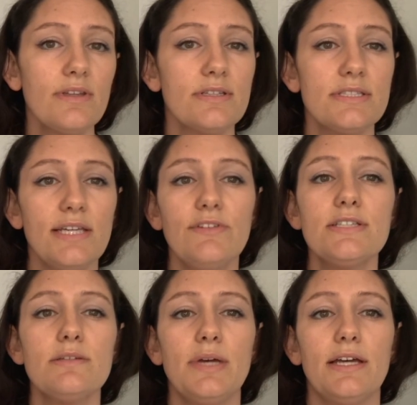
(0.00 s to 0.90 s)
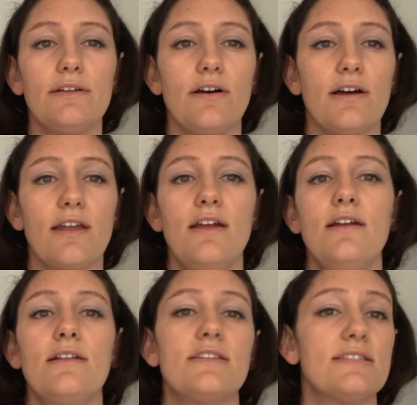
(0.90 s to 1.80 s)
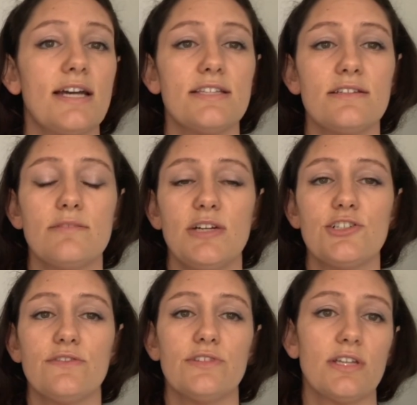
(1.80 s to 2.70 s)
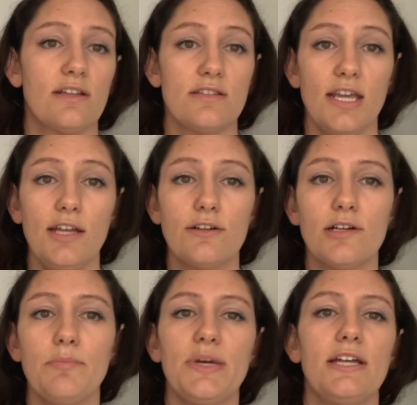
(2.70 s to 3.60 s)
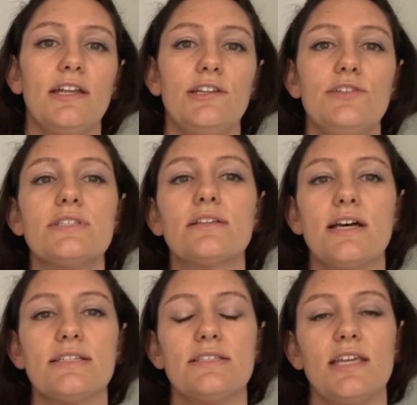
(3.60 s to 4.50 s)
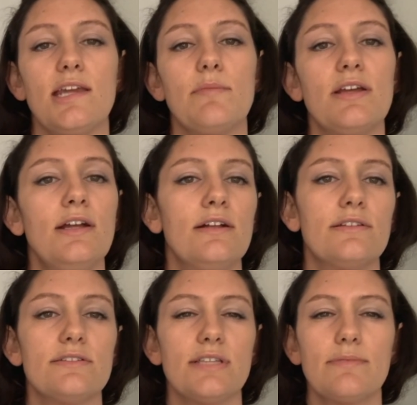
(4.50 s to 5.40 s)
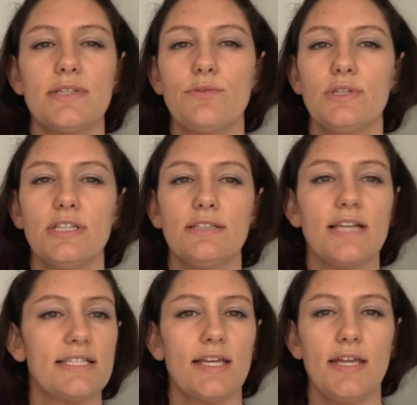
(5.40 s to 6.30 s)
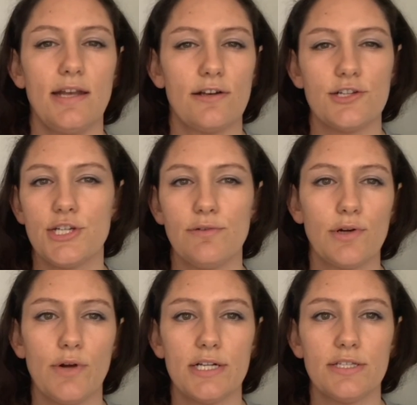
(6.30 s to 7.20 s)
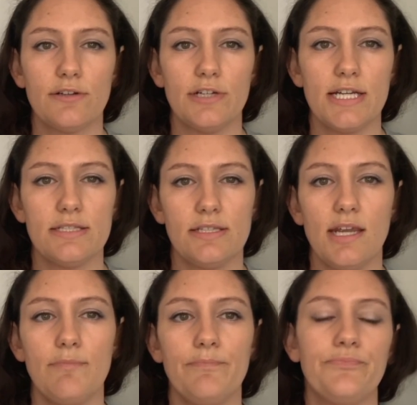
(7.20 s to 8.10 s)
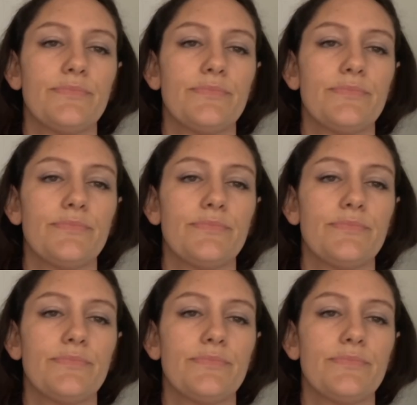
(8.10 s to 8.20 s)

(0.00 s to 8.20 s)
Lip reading: Savings depend on the size and dimensions of the container, but in using less steam, there's subsequently less heat energy required to create steam.